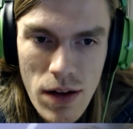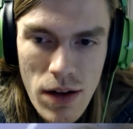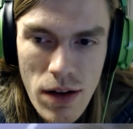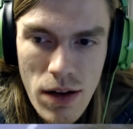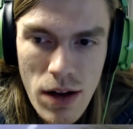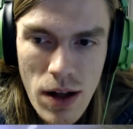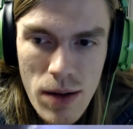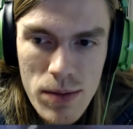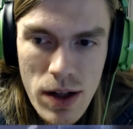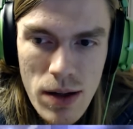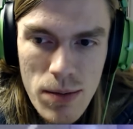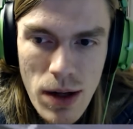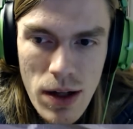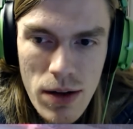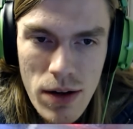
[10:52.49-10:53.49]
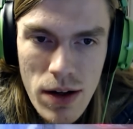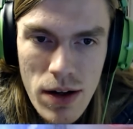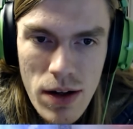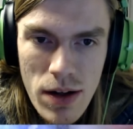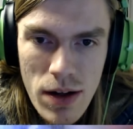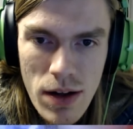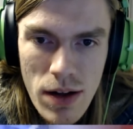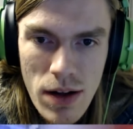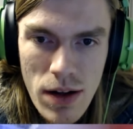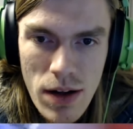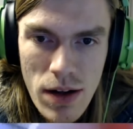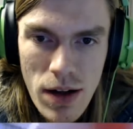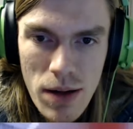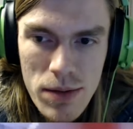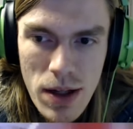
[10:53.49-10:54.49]
Well, I'm dead, by the way.
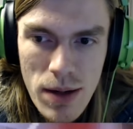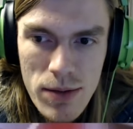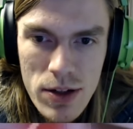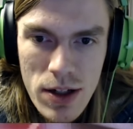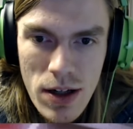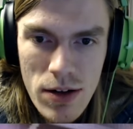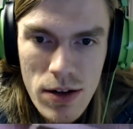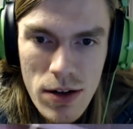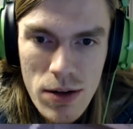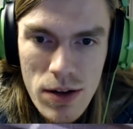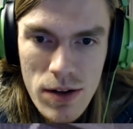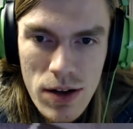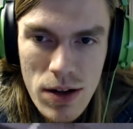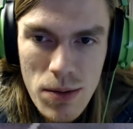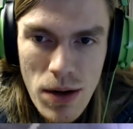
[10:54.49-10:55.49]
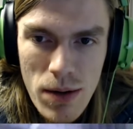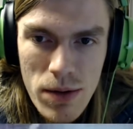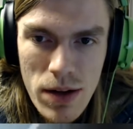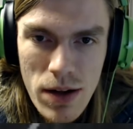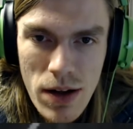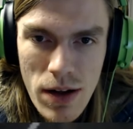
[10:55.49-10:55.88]
I'm damaging out here in a second, probably.